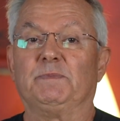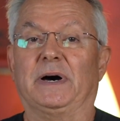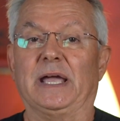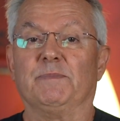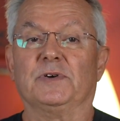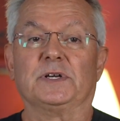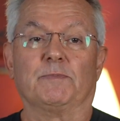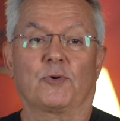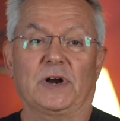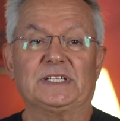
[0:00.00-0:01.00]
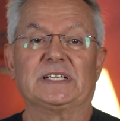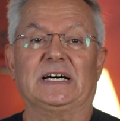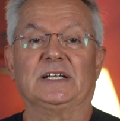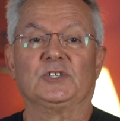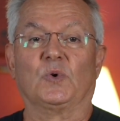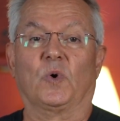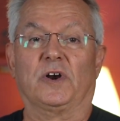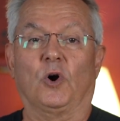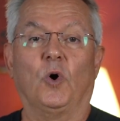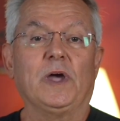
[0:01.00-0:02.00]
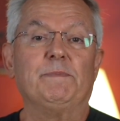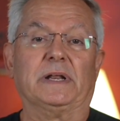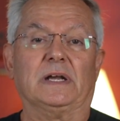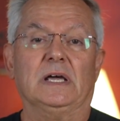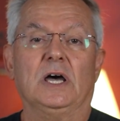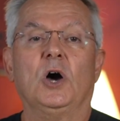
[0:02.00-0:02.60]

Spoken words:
Piper to press on toward Eupen